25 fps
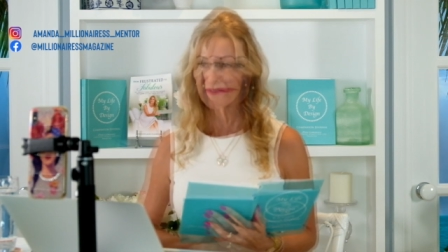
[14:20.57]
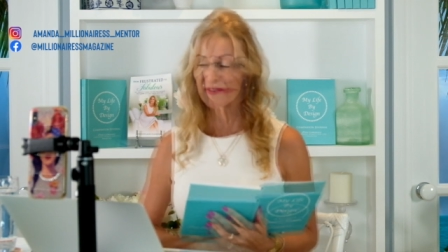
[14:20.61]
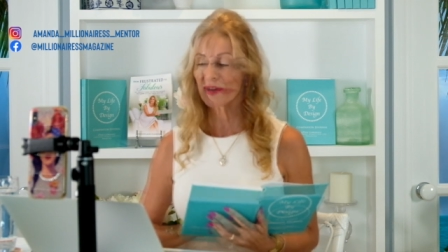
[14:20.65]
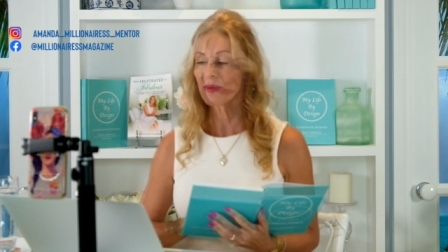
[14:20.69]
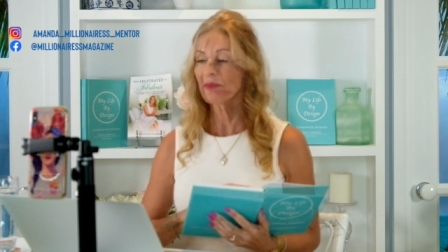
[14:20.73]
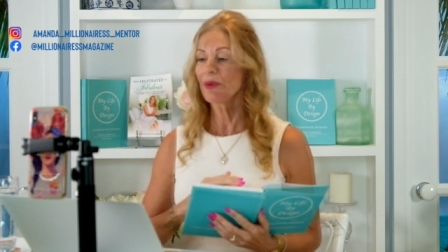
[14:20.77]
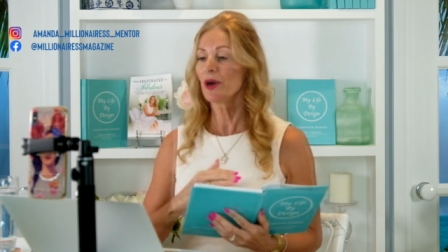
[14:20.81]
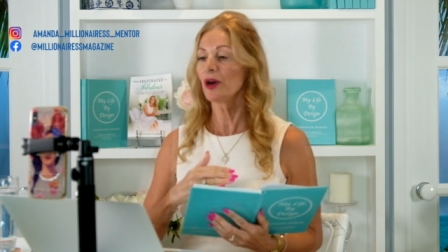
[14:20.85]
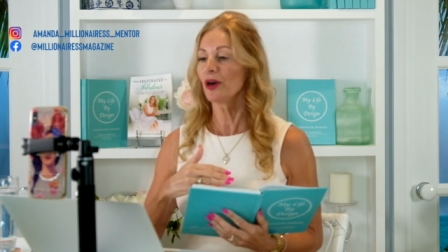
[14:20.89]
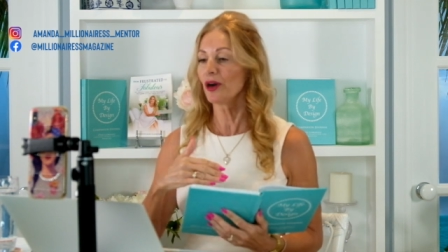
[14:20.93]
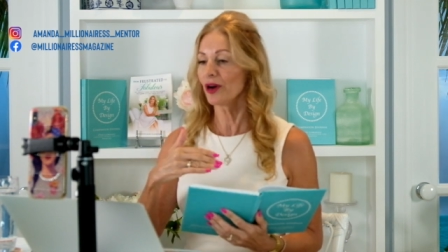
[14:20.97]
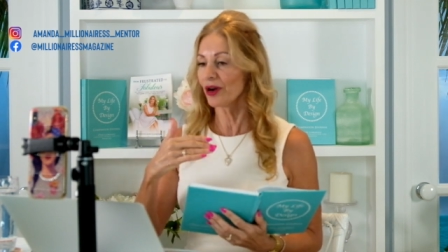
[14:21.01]

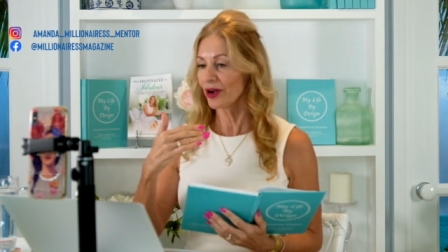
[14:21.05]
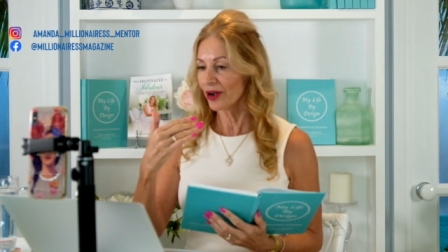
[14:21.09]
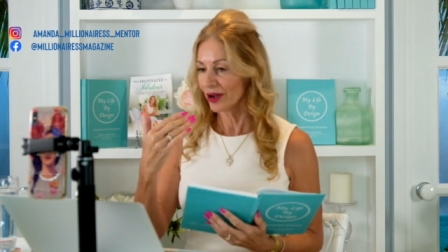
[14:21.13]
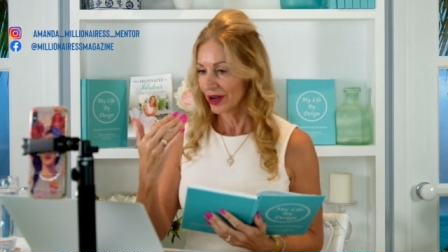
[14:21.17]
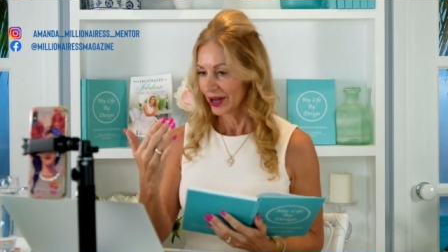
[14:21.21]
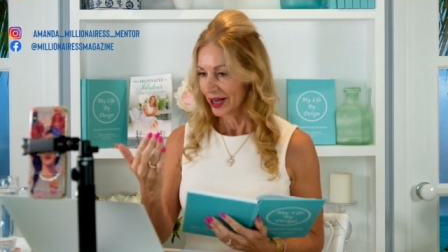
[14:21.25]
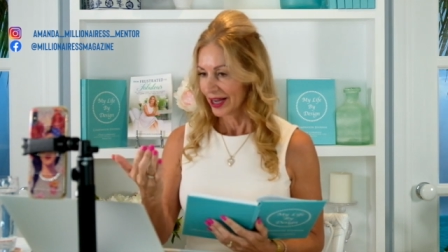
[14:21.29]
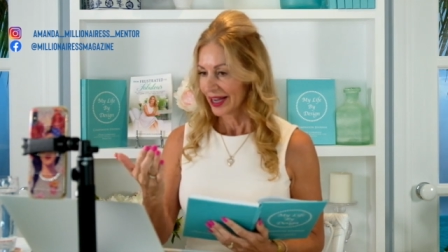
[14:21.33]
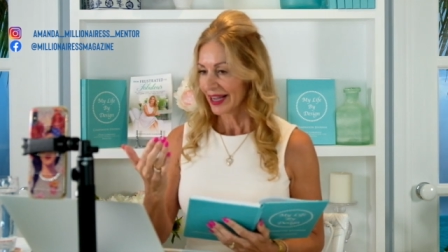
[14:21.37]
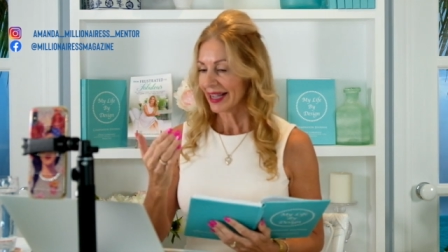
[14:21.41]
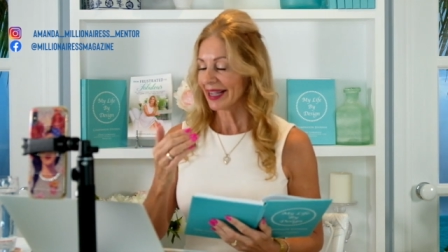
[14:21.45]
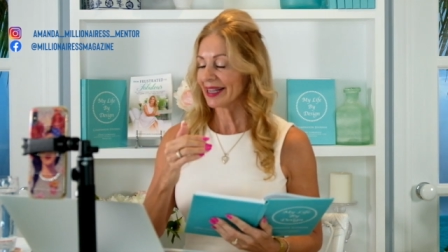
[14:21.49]
from her
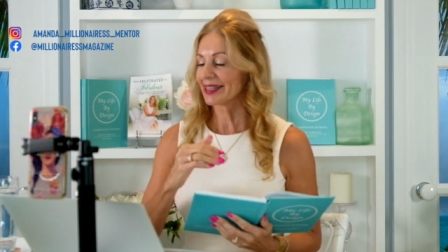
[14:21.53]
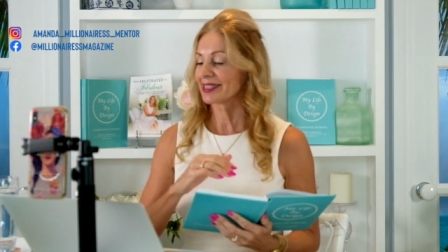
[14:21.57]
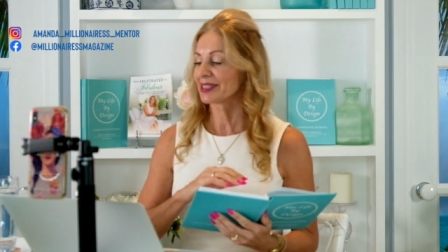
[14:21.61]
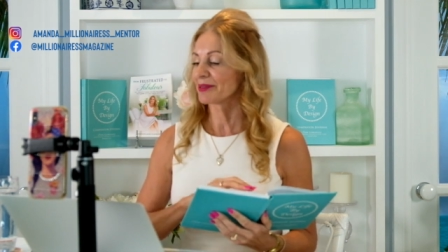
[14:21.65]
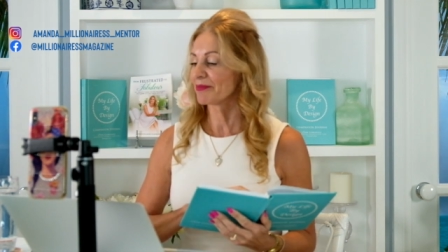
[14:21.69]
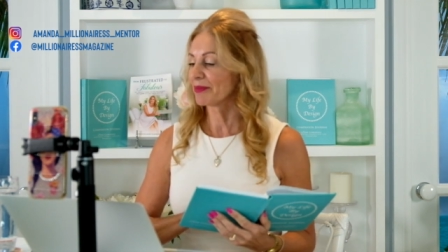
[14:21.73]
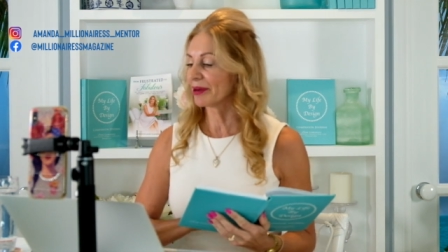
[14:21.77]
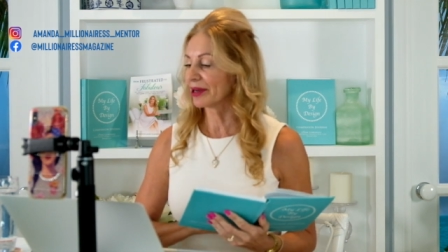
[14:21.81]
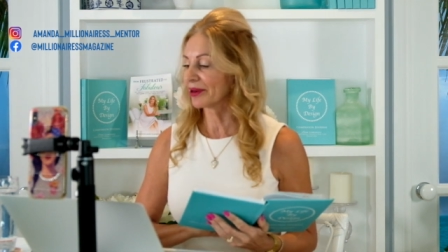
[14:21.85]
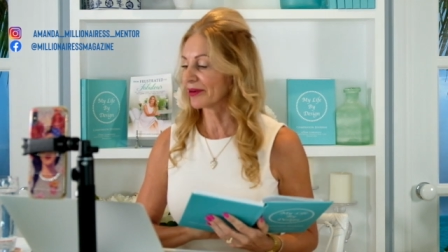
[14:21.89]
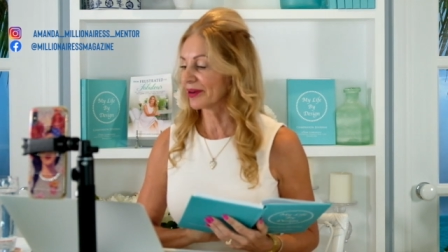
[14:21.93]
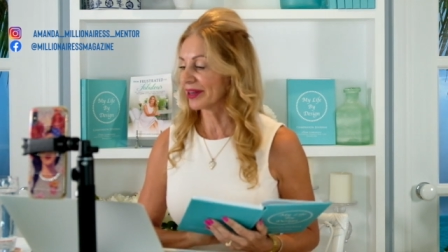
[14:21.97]

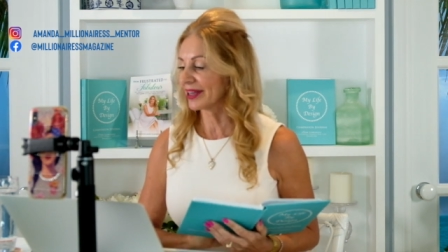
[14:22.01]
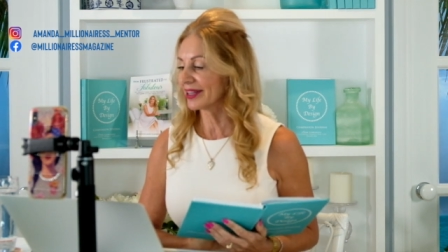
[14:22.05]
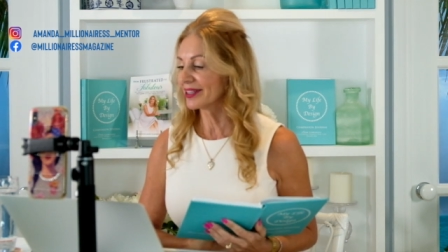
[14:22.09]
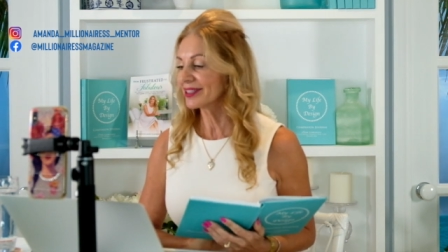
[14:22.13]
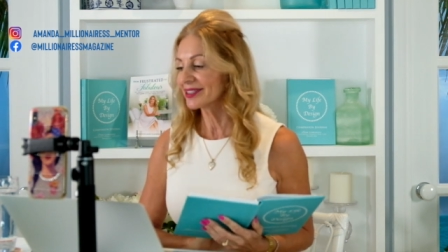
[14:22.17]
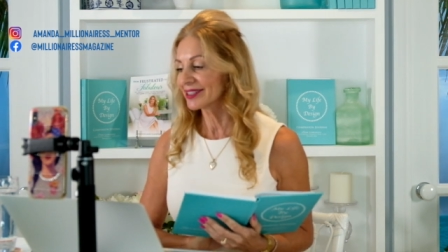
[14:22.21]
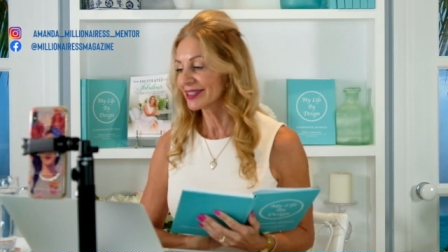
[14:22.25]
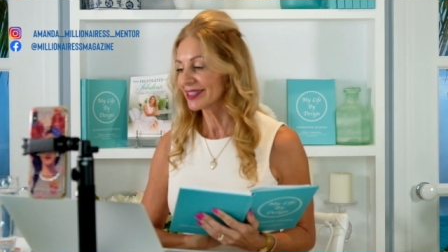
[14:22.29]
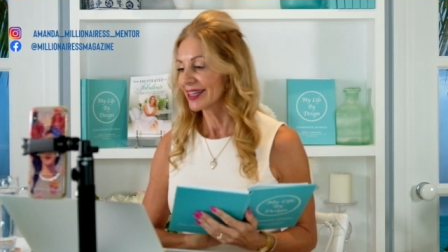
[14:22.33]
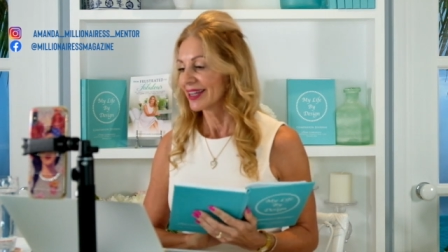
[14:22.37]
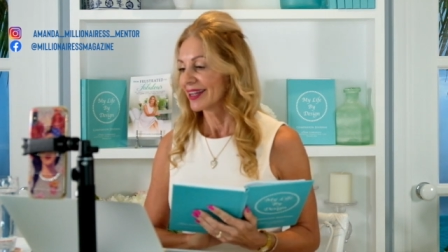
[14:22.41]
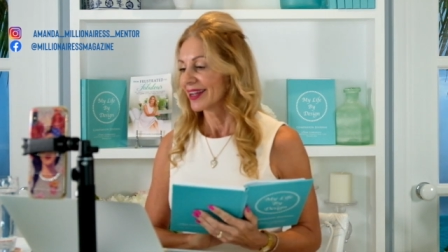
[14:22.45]

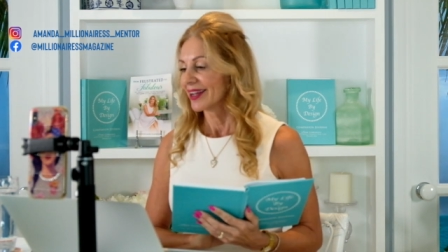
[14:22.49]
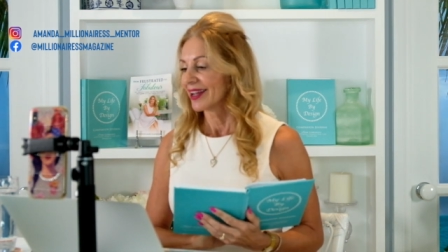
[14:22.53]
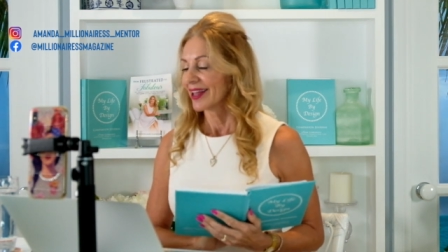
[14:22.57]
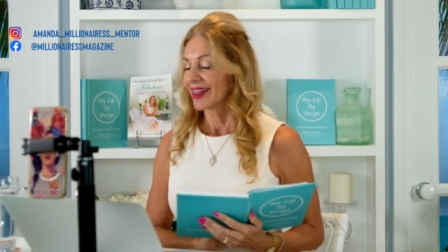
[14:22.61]
experience,